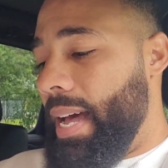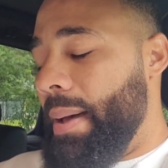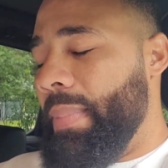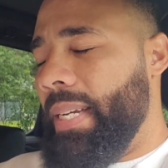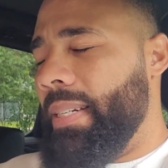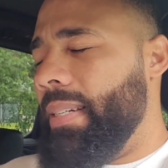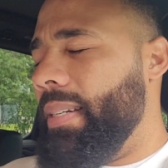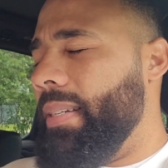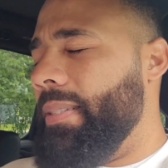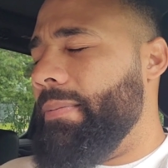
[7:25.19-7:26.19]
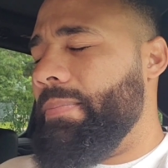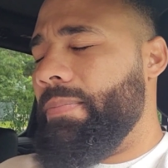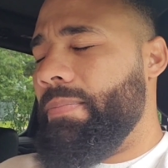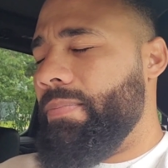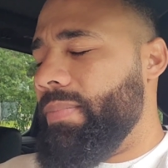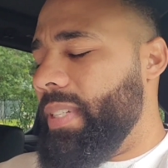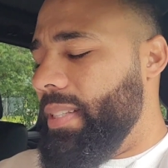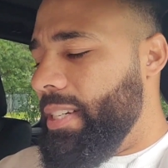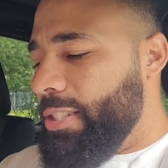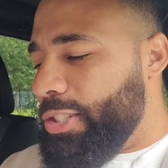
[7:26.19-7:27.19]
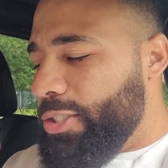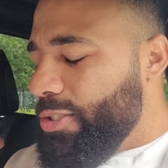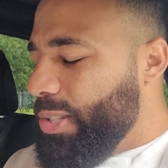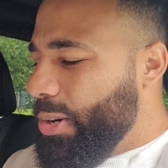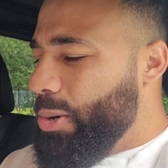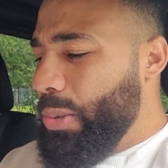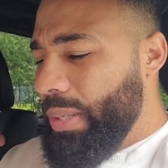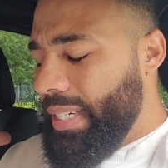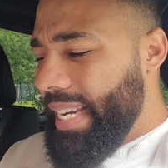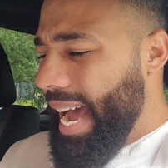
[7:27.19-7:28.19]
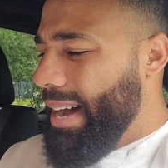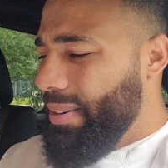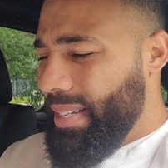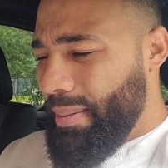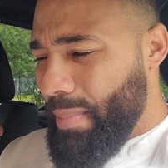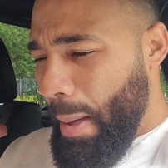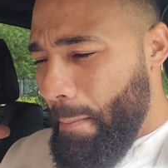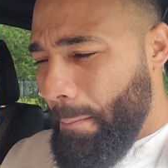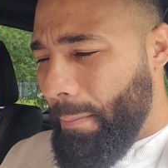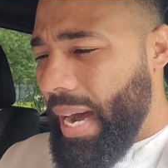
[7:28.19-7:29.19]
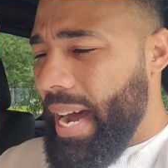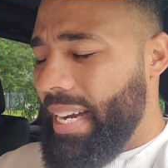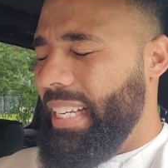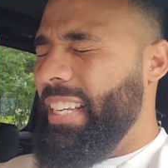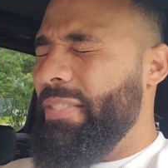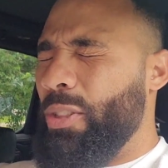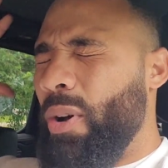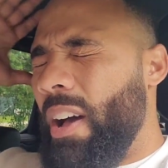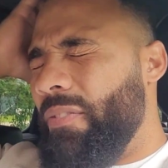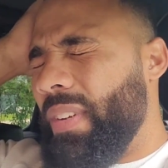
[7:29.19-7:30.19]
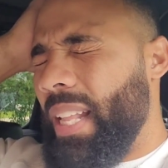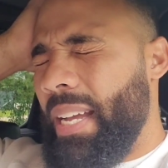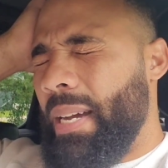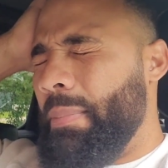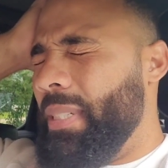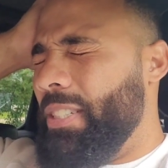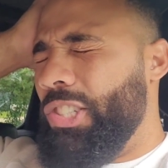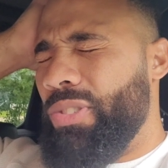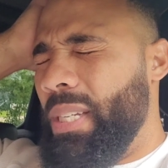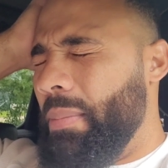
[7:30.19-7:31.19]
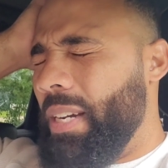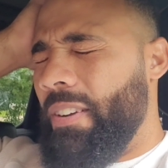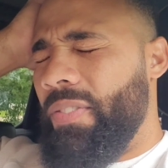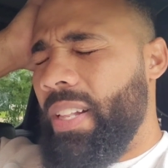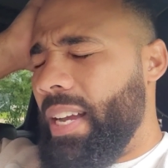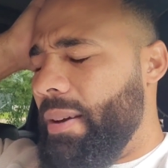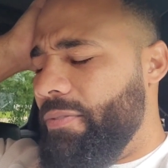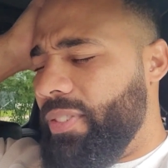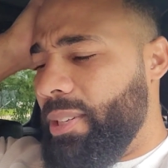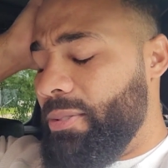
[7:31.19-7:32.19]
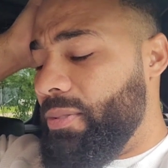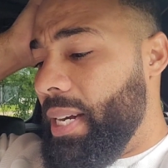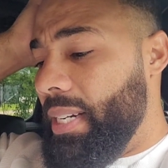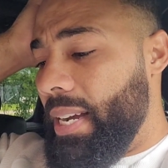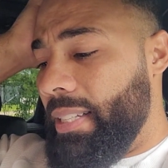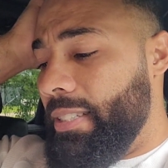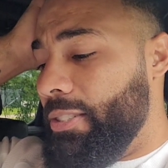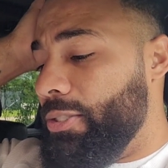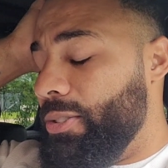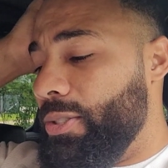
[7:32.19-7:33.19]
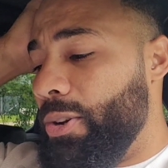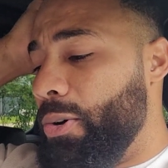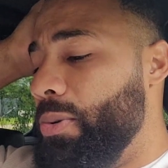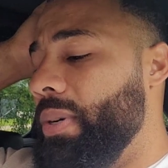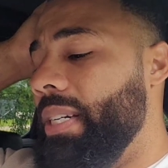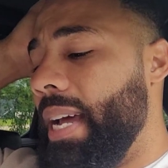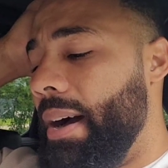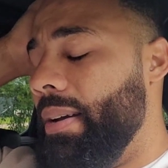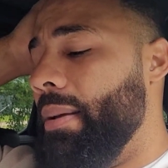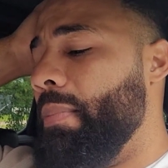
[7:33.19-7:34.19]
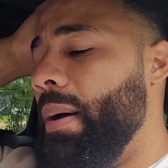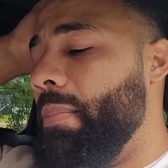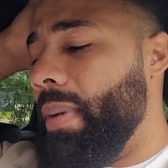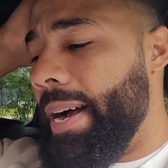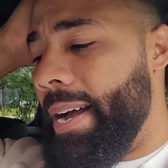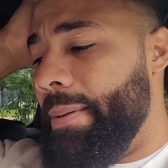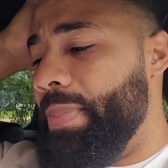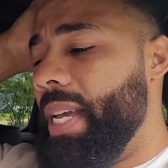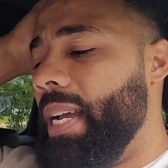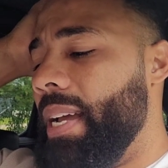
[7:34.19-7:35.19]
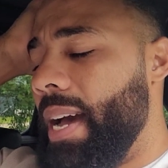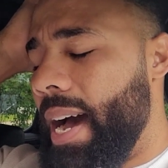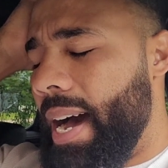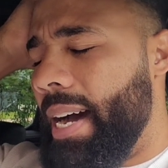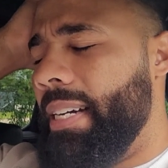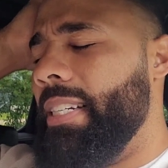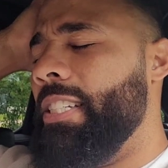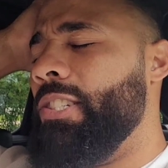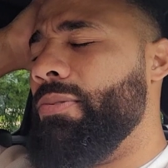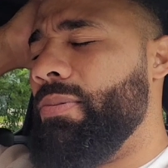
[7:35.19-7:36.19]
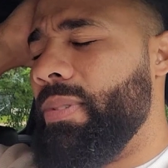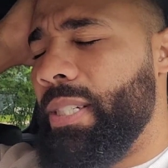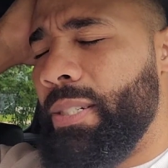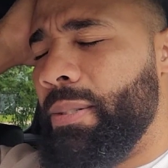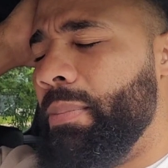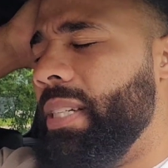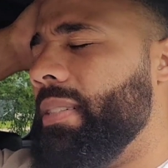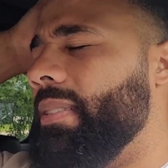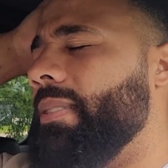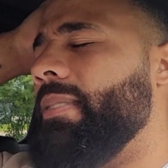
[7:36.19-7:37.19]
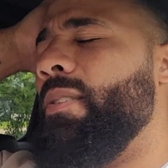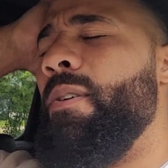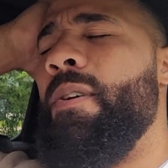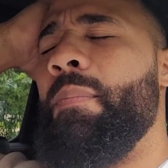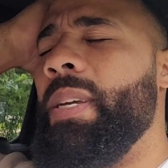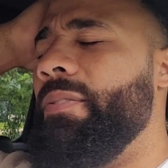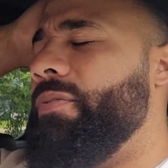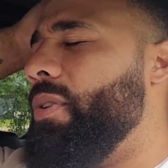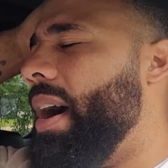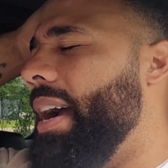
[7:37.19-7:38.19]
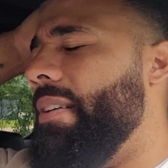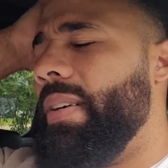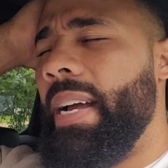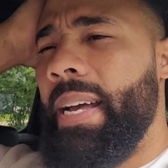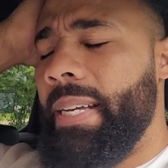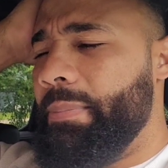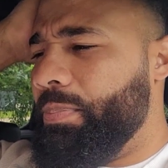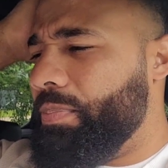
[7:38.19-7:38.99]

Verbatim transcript: I mean, there's no doubt in my mind, even though I feel like I'm in a dream and I feel like I'm floating right now, there's no doubt in my mind that God is real because long before I ever had